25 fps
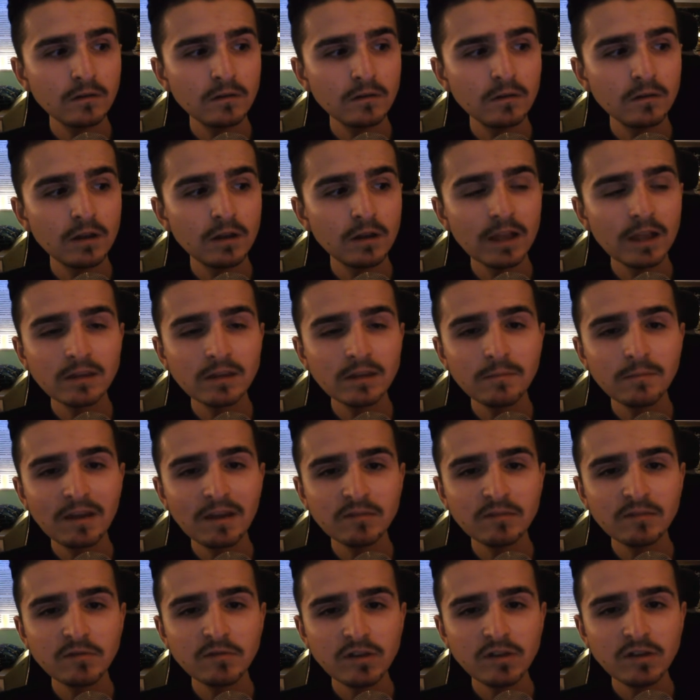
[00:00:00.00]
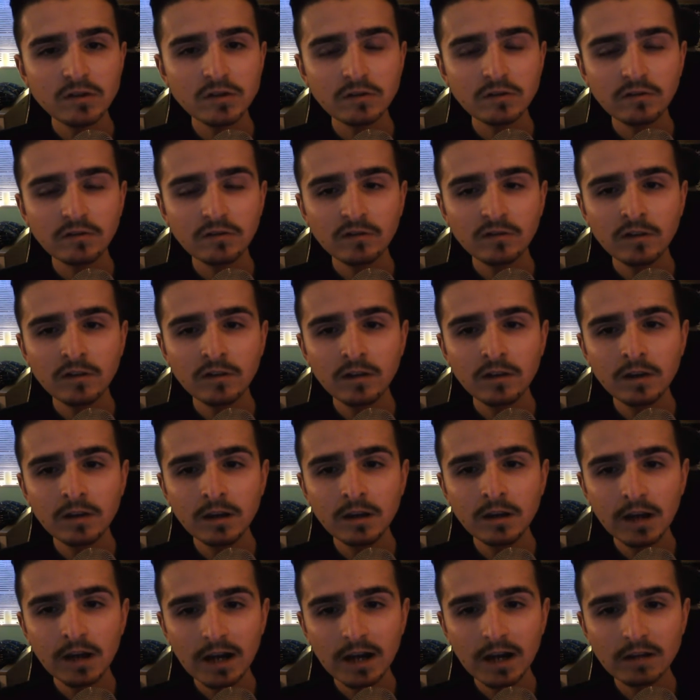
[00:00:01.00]
London-based musicians.
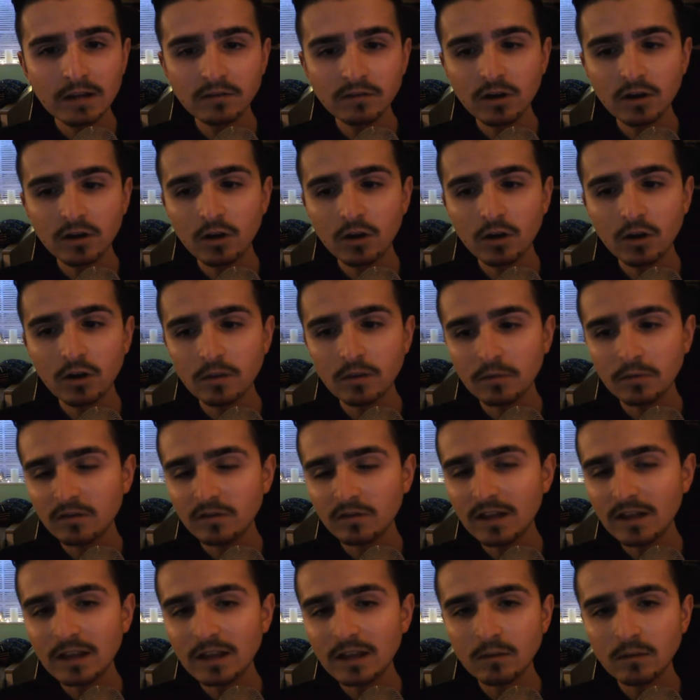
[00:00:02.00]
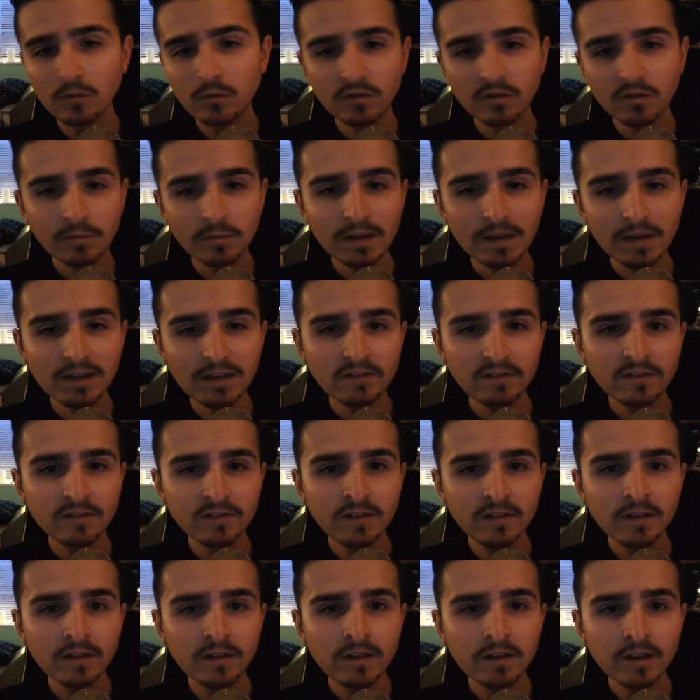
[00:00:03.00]
And there was a lot of them because London was the place.
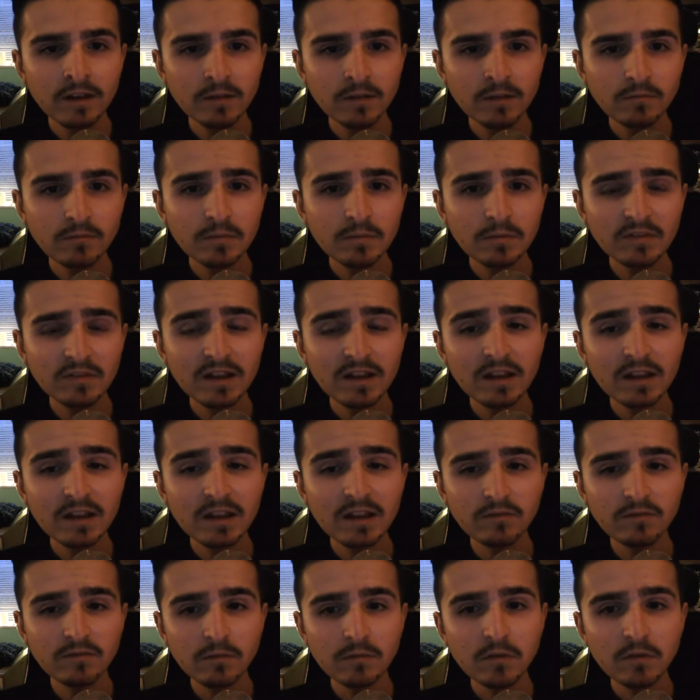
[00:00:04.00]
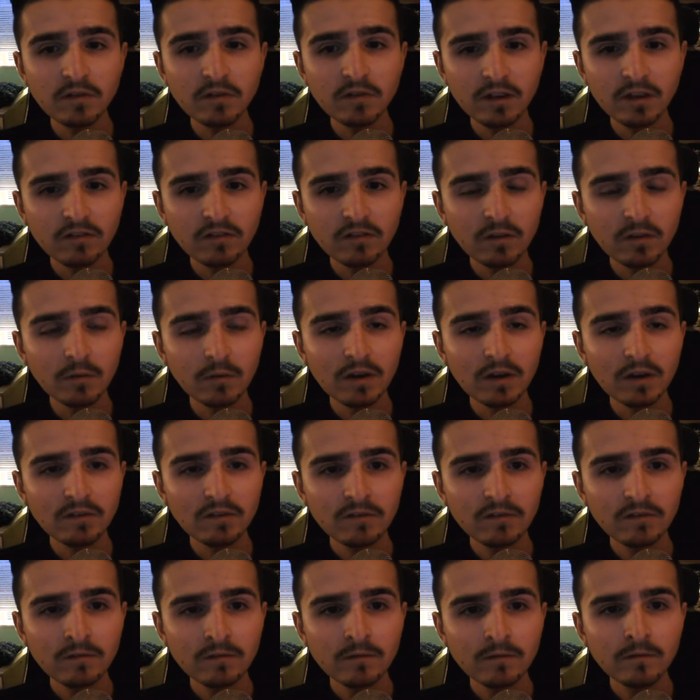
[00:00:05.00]
Probably still is for music in some
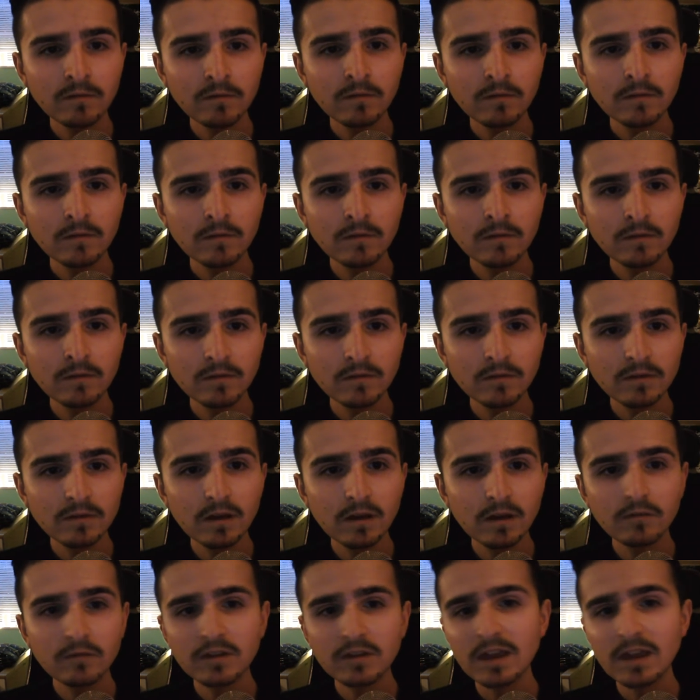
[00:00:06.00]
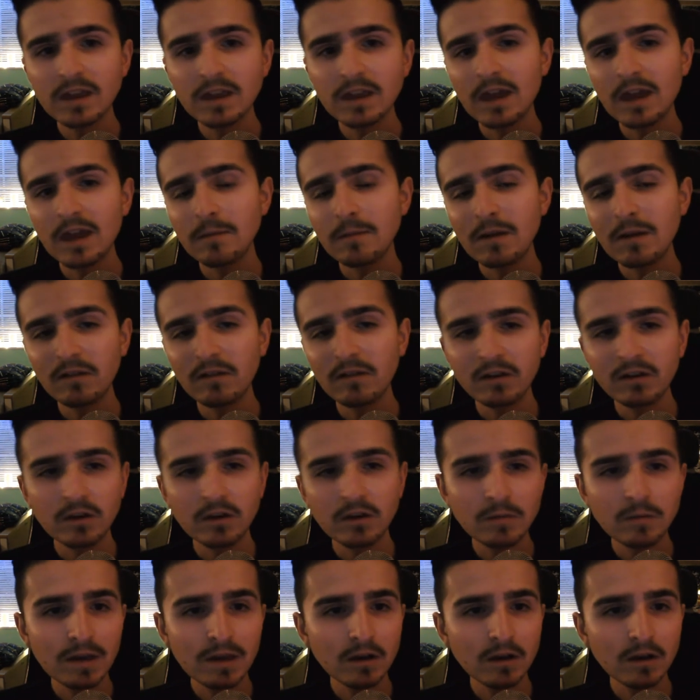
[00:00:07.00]
ways. Obviously, yeah, America, you
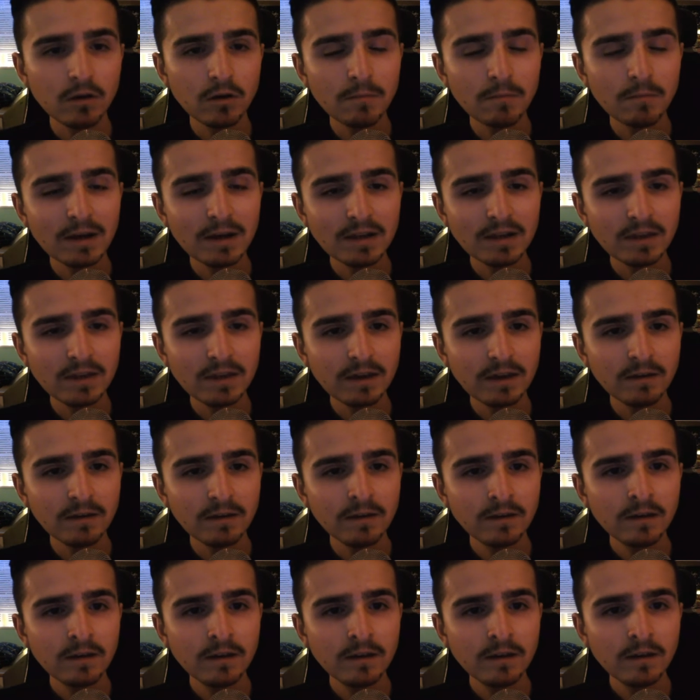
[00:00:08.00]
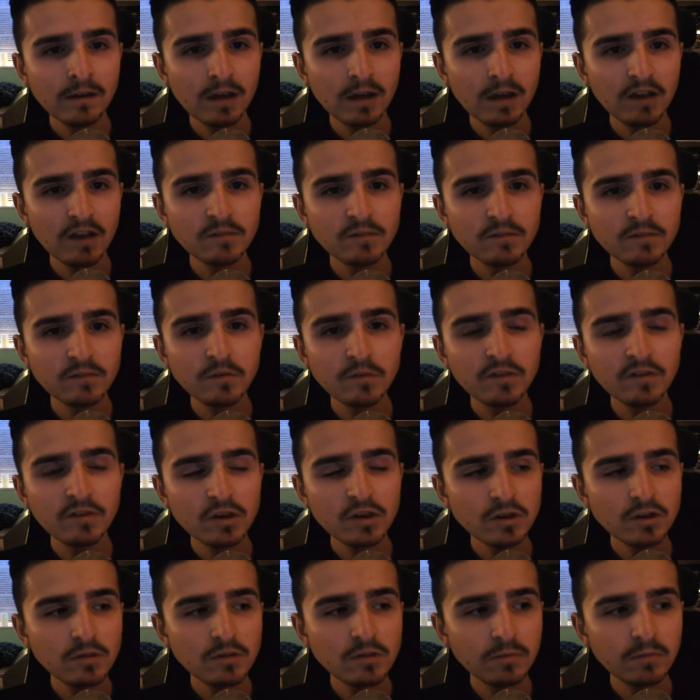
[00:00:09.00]
make a lot of money there as a
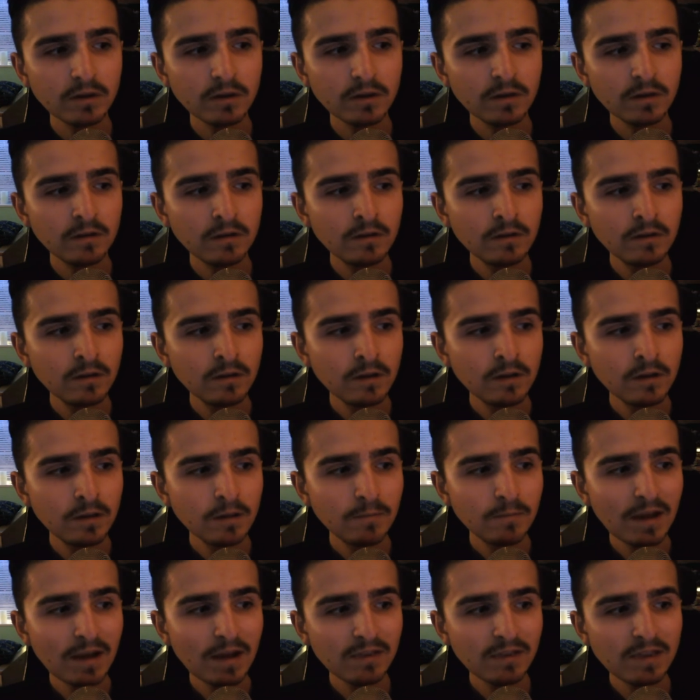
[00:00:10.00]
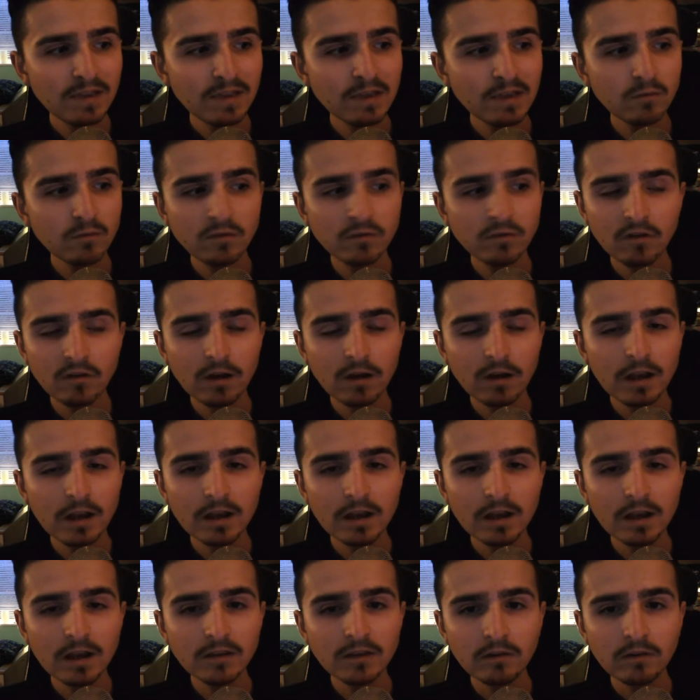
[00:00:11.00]
musician. But back then, they all just hung out in
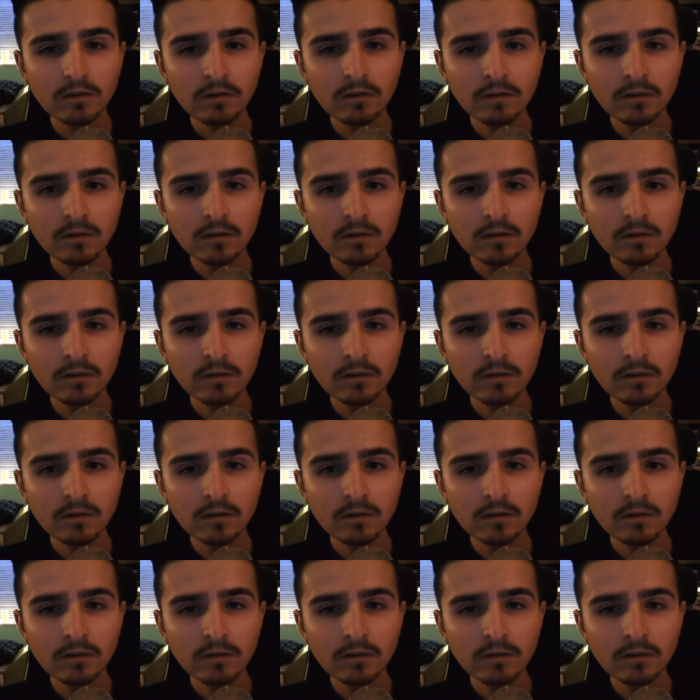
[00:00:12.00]
London.